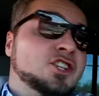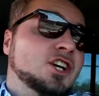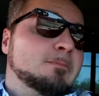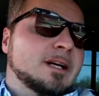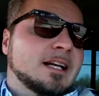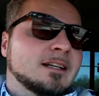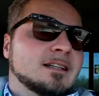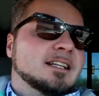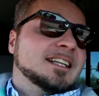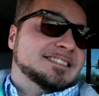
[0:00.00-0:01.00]
You should be.
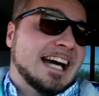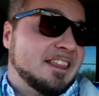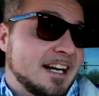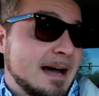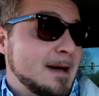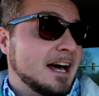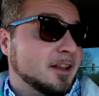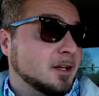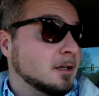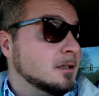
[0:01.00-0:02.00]
Because now that I'm out
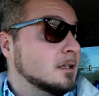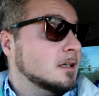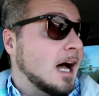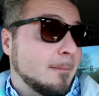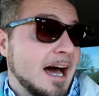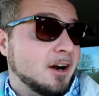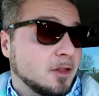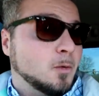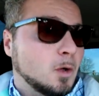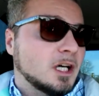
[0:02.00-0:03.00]
of
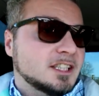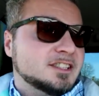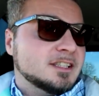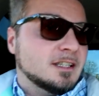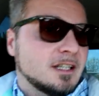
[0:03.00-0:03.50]
the woods,